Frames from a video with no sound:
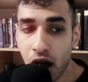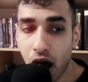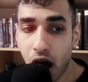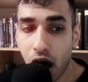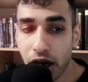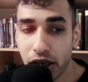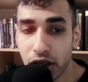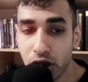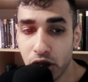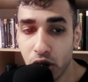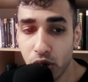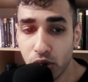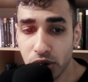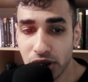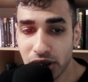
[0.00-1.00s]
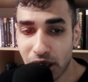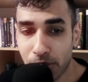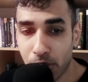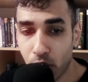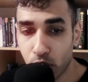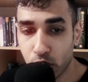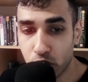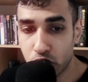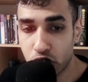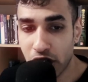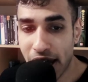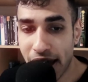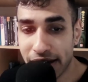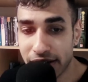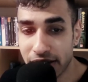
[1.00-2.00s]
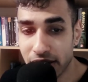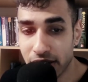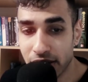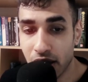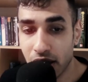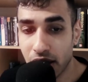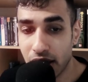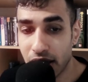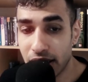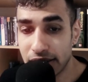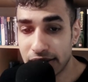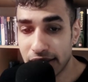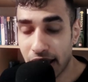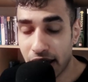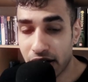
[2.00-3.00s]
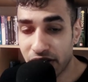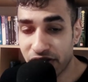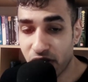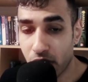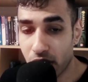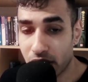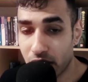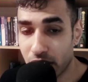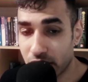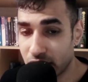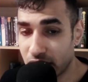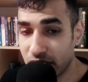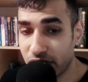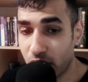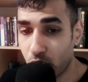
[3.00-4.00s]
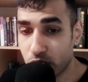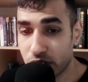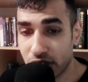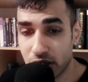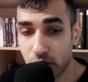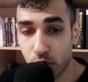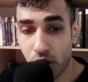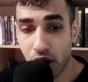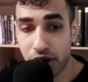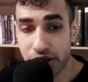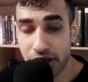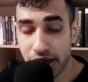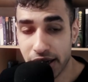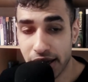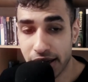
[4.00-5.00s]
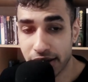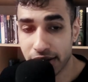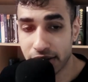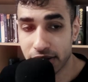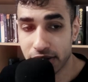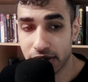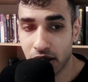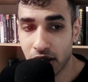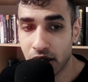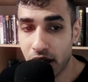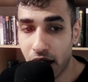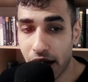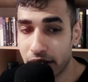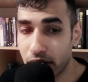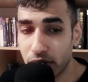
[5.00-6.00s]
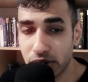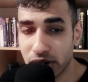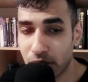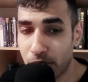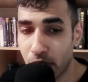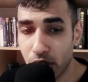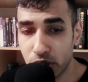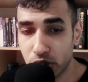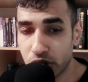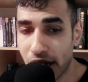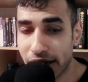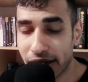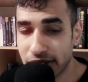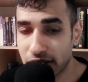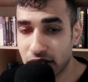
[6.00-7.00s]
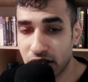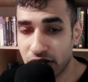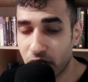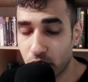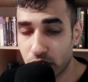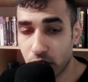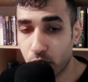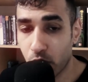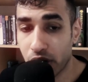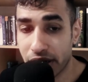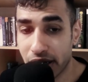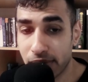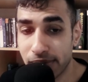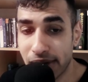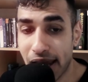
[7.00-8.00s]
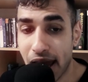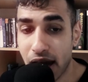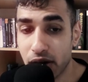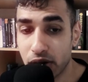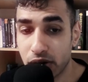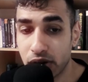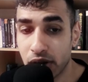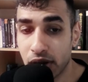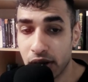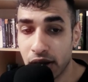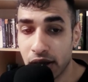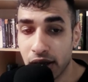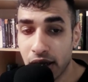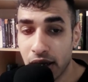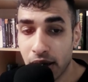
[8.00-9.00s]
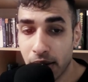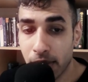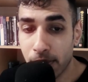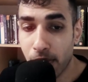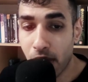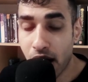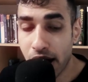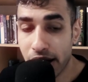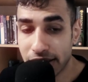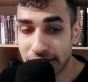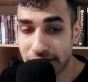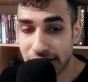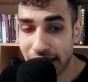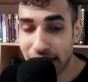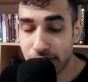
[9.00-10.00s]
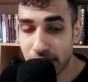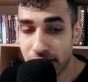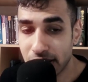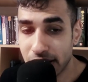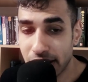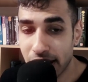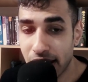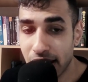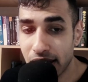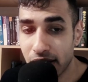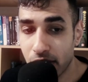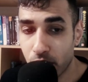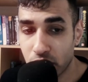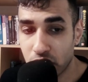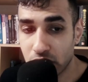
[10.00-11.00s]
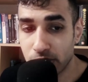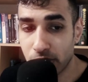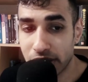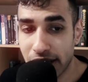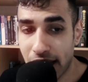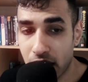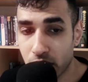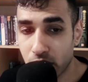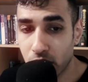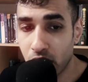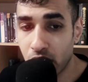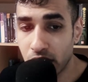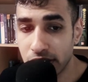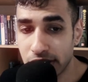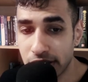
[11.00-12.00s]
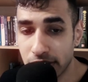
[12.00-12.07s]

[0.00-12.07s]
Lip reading: I don't suppose Jack is a devoted worker. I don't suppose Jack is a devoted worker now. My statement here, which is my noun clause,